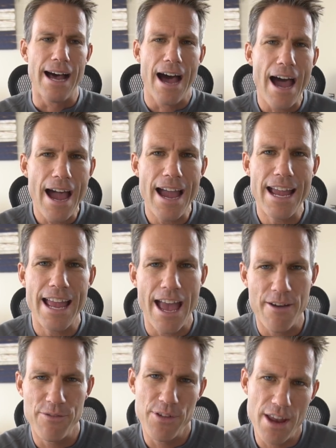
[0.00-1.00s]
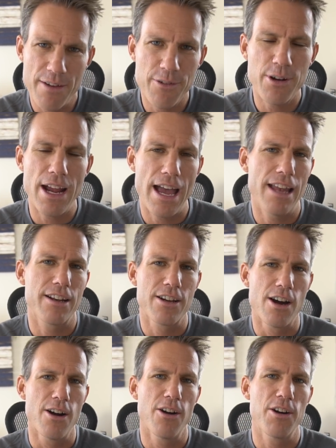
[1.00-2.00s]
I have never had a
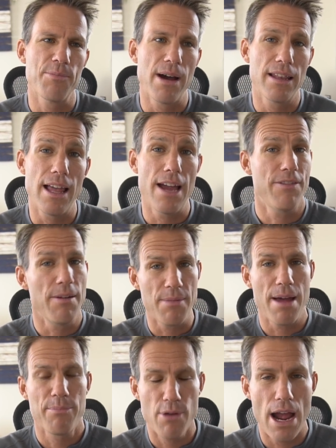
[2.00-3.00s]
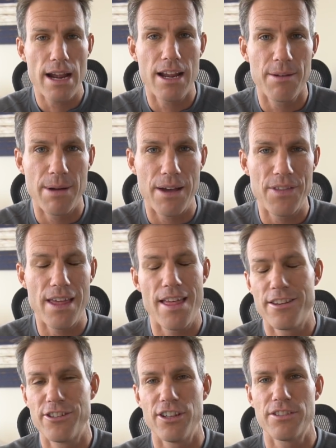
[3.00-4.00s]
car in my life. I'm not bragging about that,
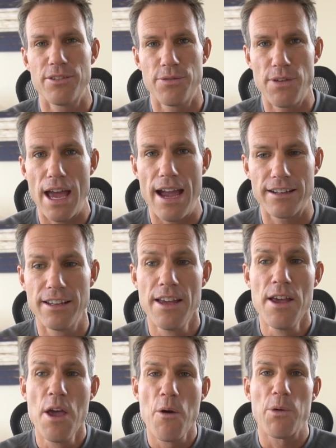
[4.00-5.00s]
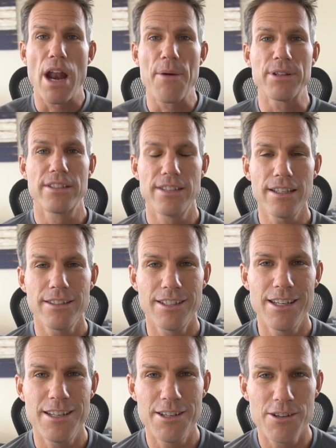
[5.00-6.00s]
that's just a fact. When I was
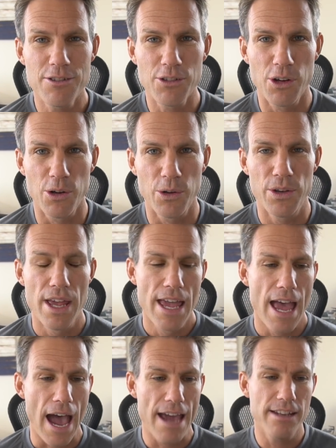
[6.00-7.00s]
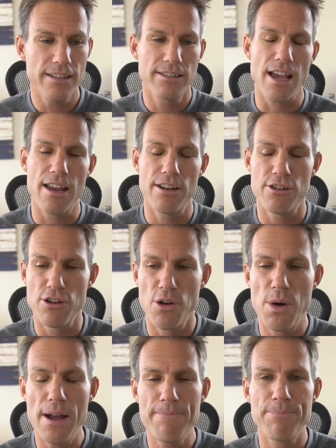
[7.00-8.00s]
16 years old, I decided, you know
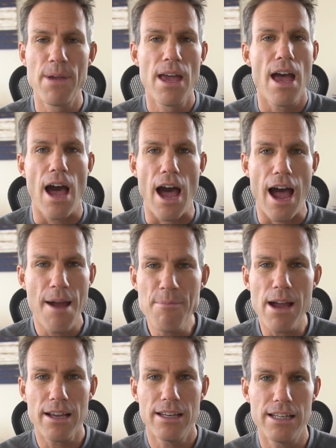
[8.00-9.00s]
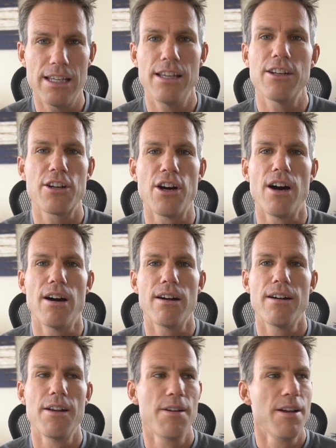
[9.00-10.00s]
what? I'm not gonna get a car.
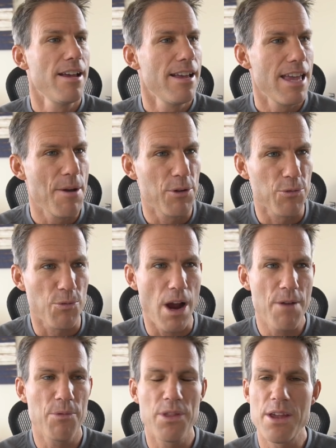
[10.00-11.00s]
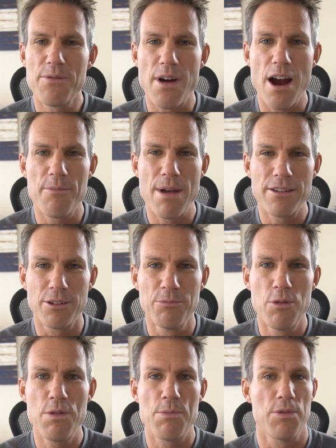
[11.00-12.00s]
It was right when the environmental
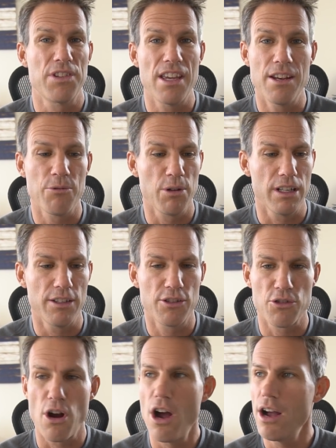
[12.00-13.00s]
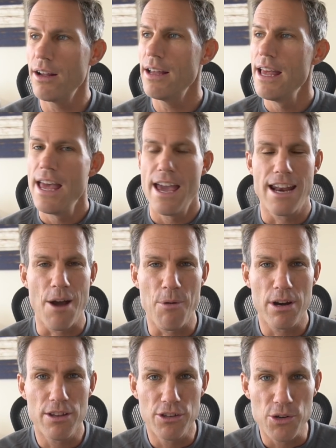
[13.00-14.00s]
movement was getting really strong, and I
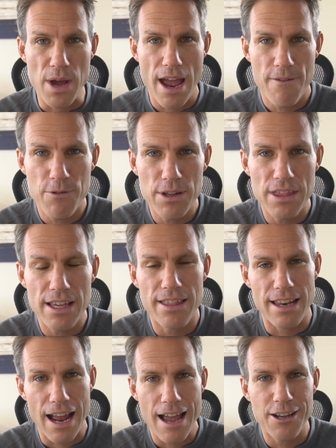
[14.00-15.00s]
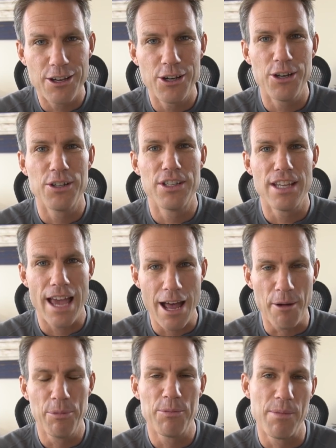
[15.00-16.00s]
wanted to do everything that I could to
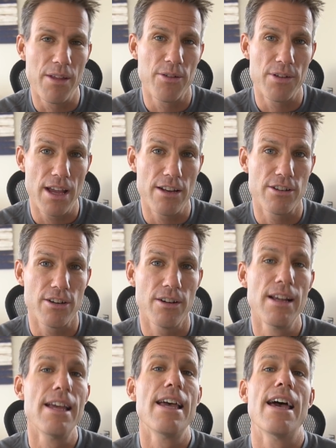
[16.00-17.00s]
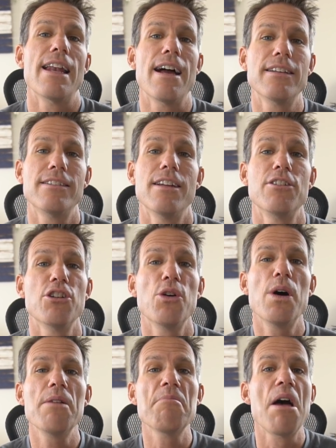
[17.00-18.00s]
help Mother Nature. And I said, you know
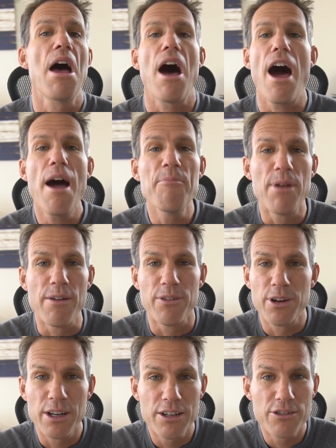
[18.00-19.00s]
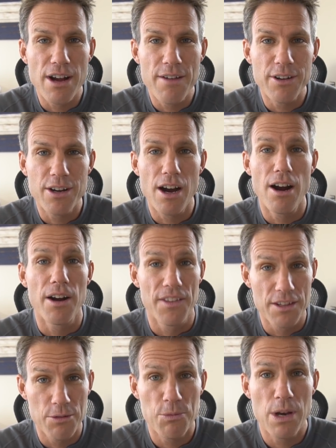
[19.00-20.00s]
what? I'm never gonna drive a car. And
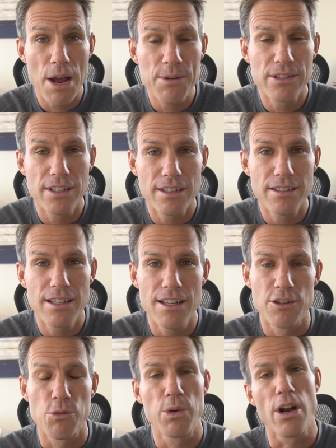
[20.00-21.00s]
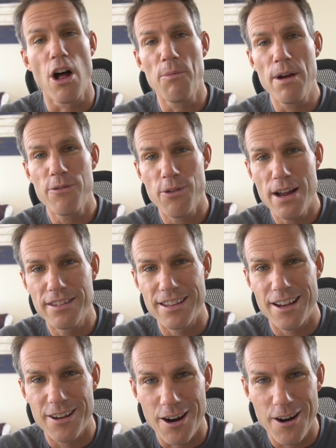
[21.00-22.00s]
this is when I was 16. So when all my friends
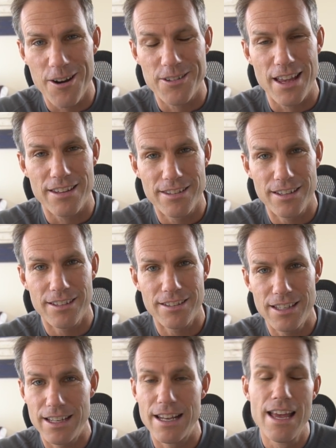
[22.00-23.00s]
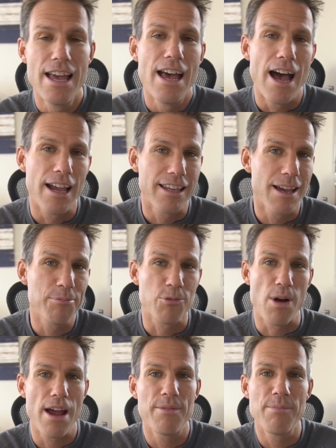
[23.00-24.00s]
got cars at 16, I kept
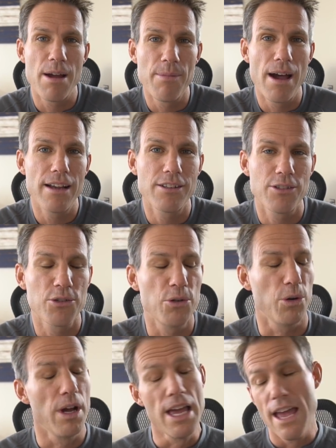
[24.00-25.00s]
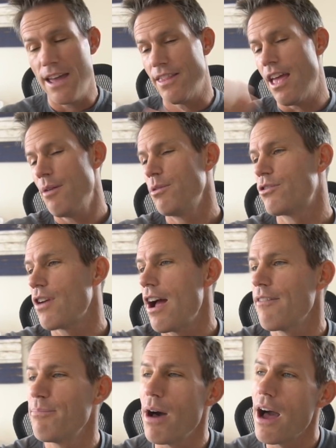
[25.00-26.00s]
riding my bike to school. And they would
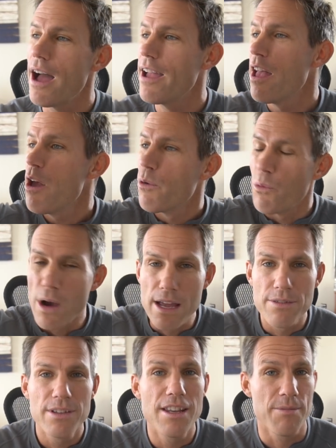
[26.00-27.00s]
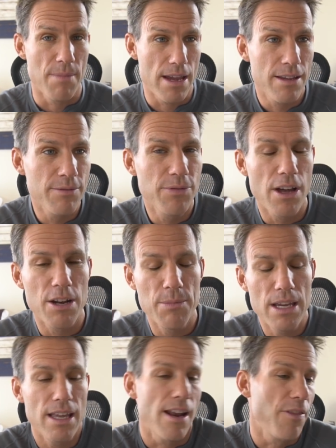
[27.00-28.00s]
drive by, waving and making fun of
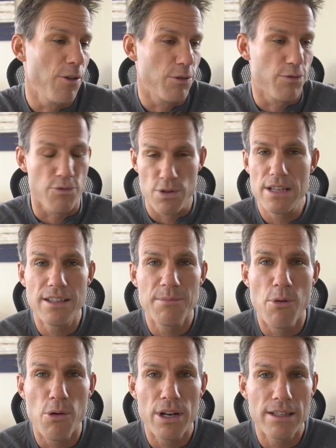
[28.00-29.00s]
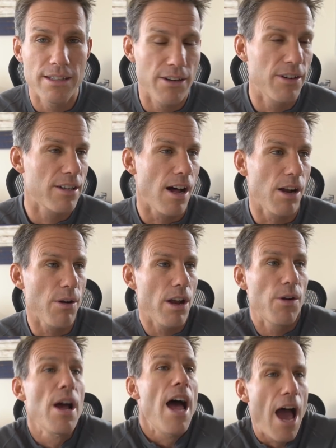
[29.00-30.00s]
me. And on those freezing mornings here in
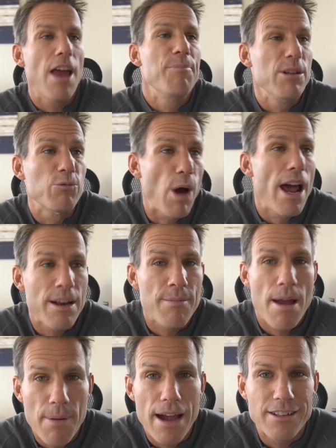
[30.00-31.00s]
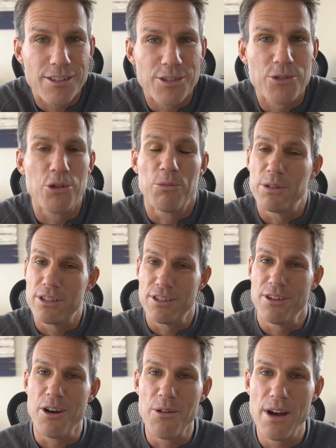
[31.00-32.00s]
Colorado, I'd be riding my bike to school. But you
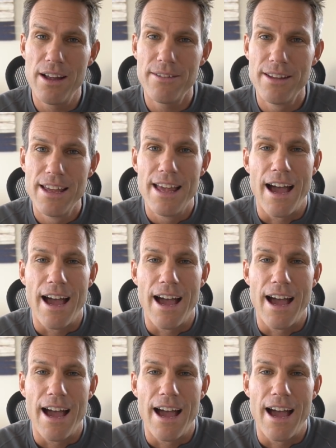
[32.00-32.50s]
know what?